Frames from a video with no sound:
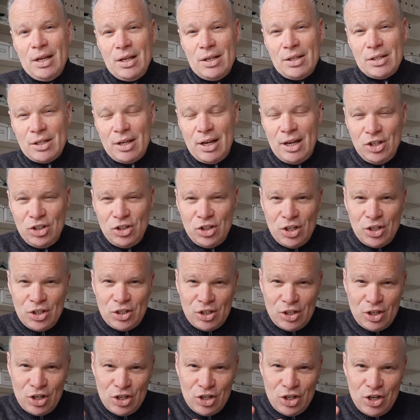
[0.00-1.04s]
So let's
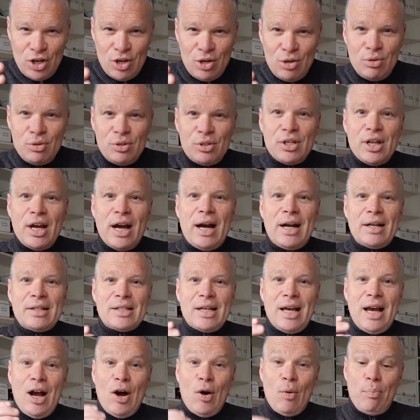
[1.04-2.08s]
just use that
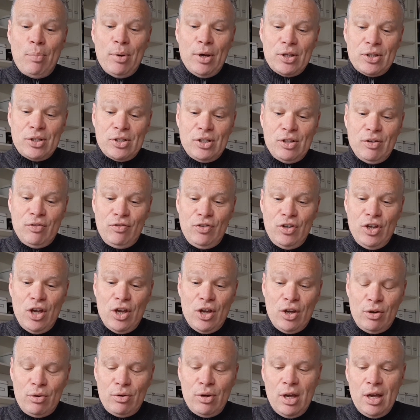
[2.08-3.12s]
to help us to
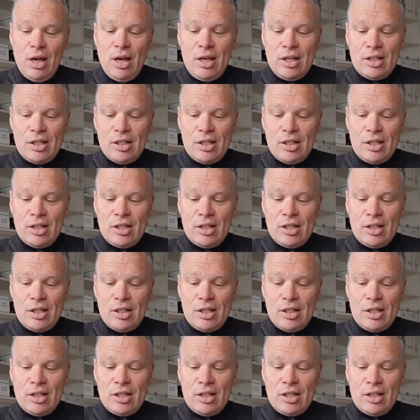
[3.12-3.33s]
view